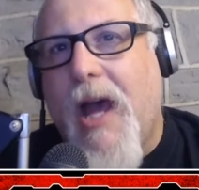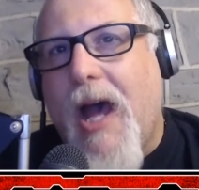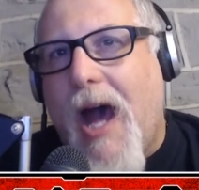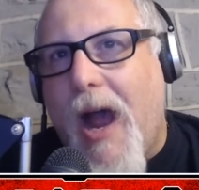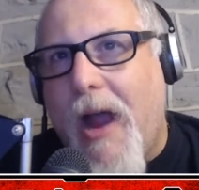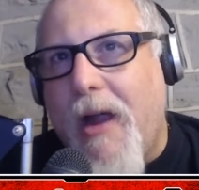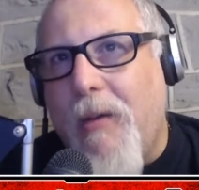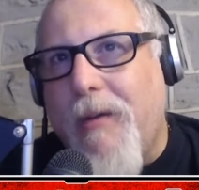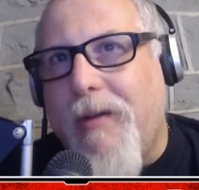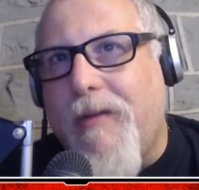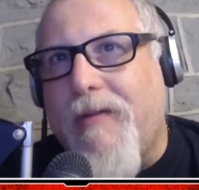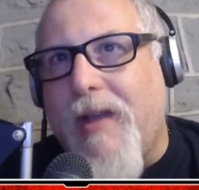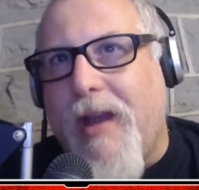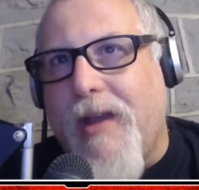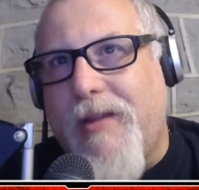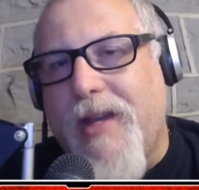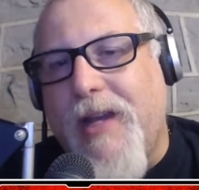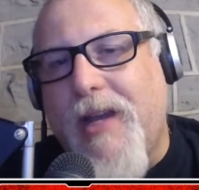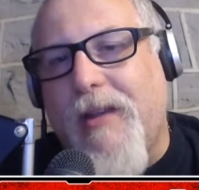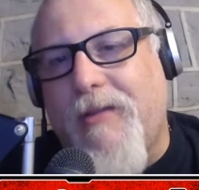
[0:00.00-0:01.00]
I
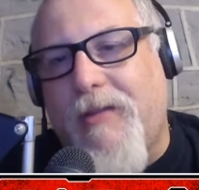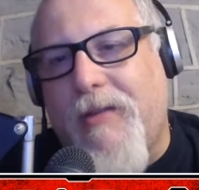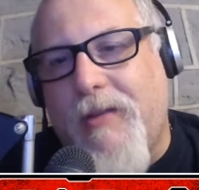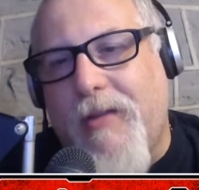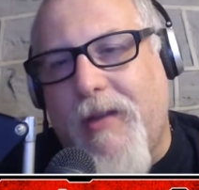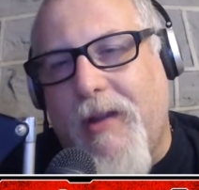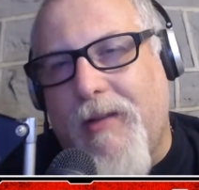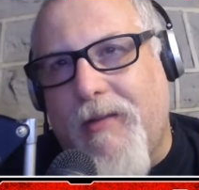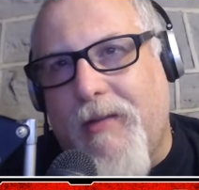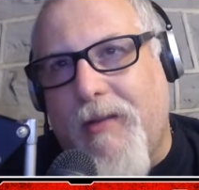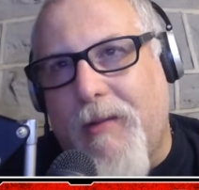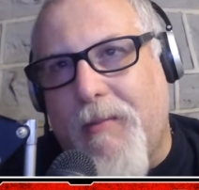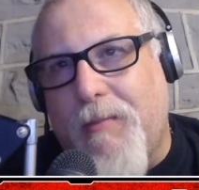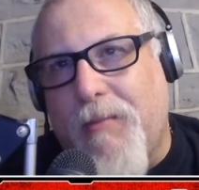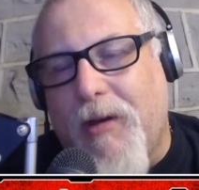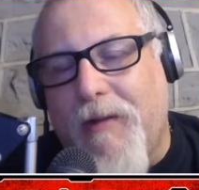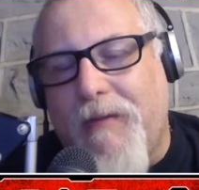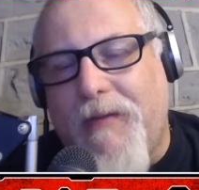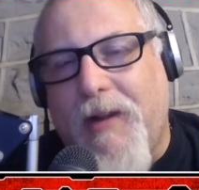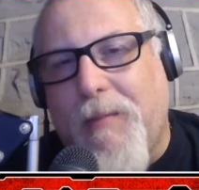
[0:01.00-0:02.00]
think it's the
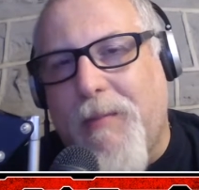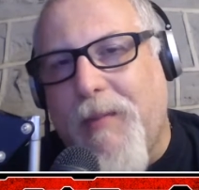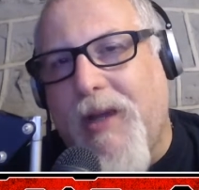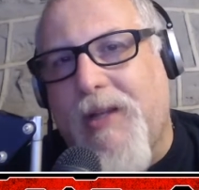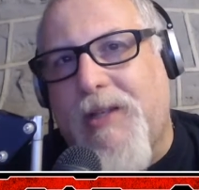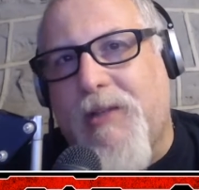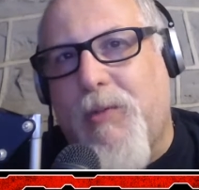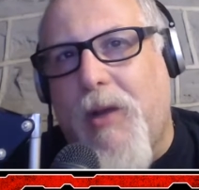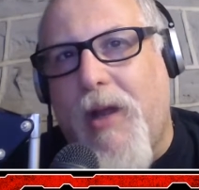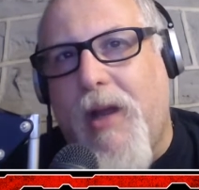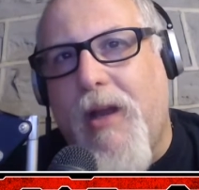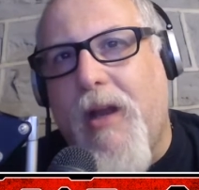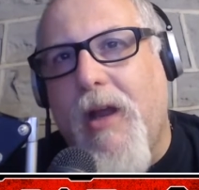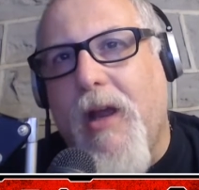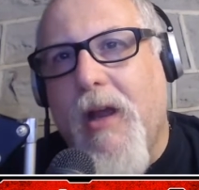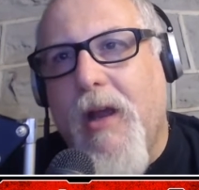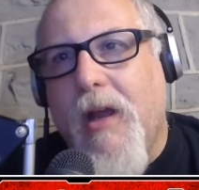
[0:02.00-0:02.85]
perfect mix when